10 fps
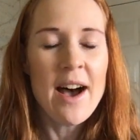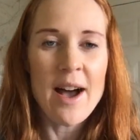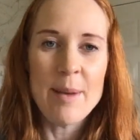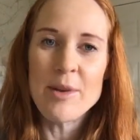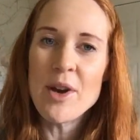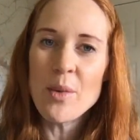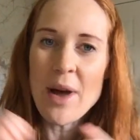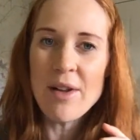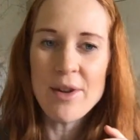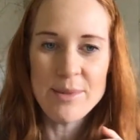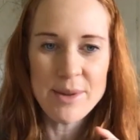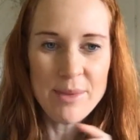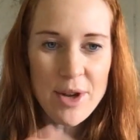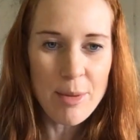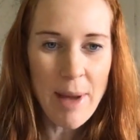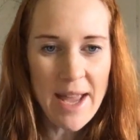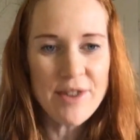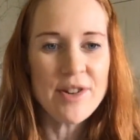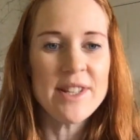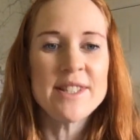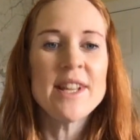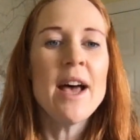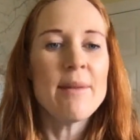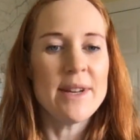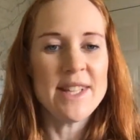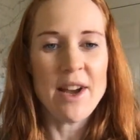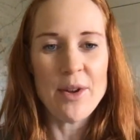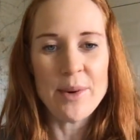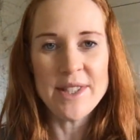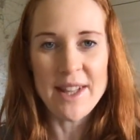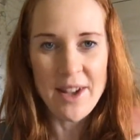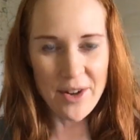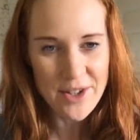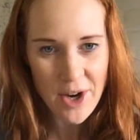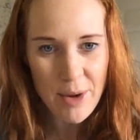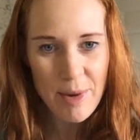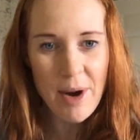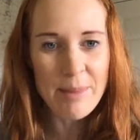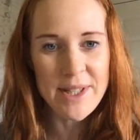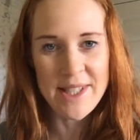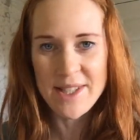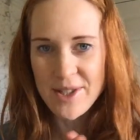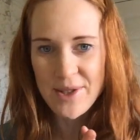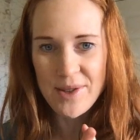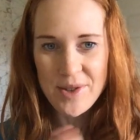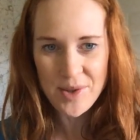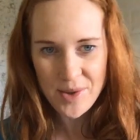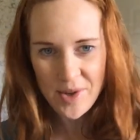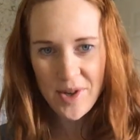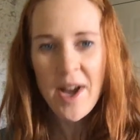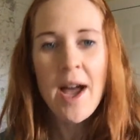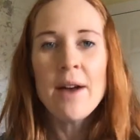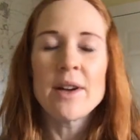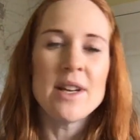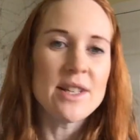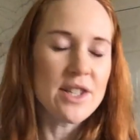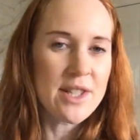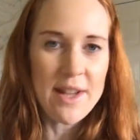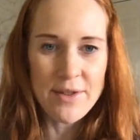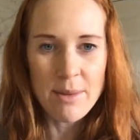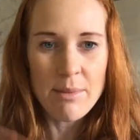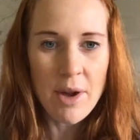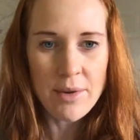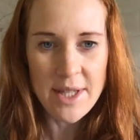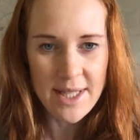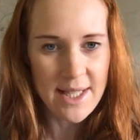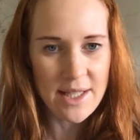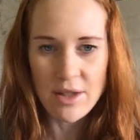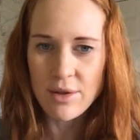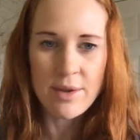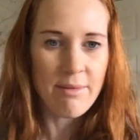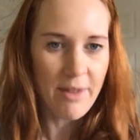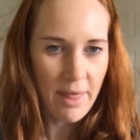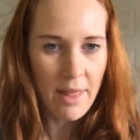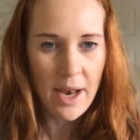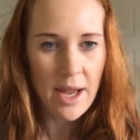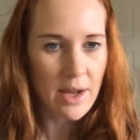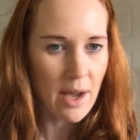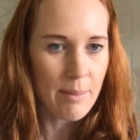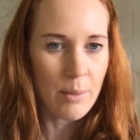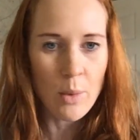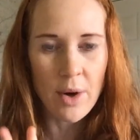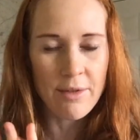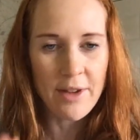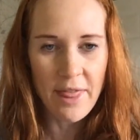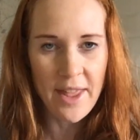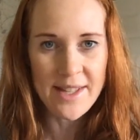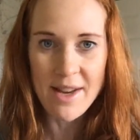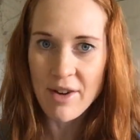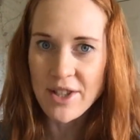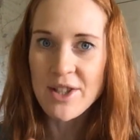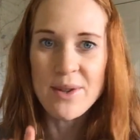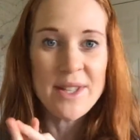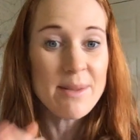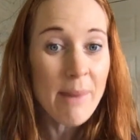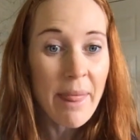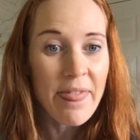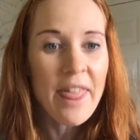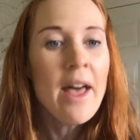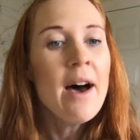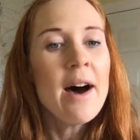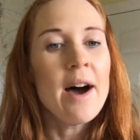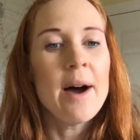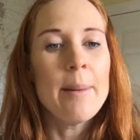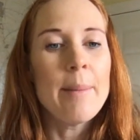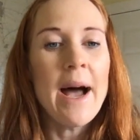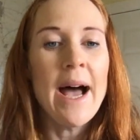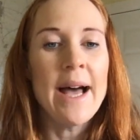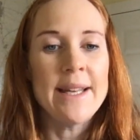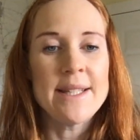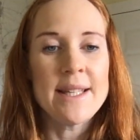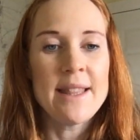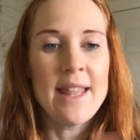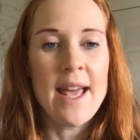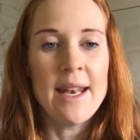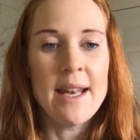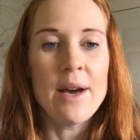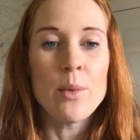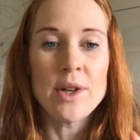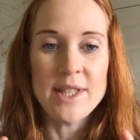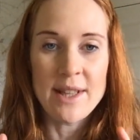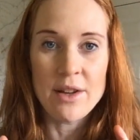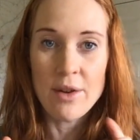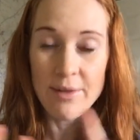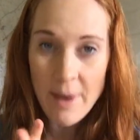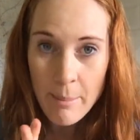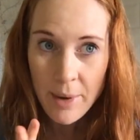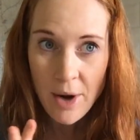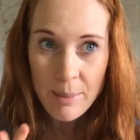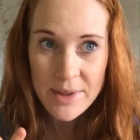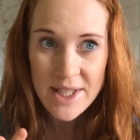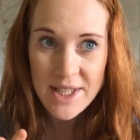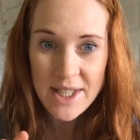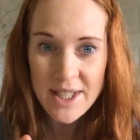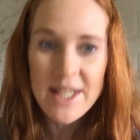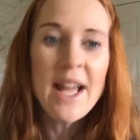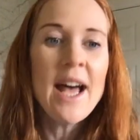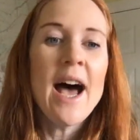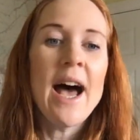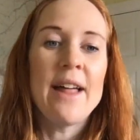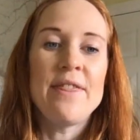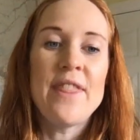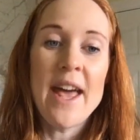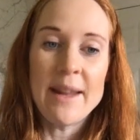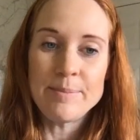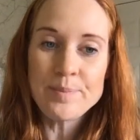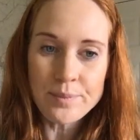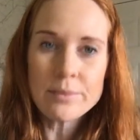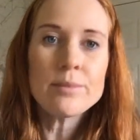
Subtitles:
I'm gonna welcome some new patrons. I'm gonna tell you what's in the October competition and do the draw. I'm gonna just give some notices and do some fun, like what fun things there are to do this month. And then what's in the November competition. And then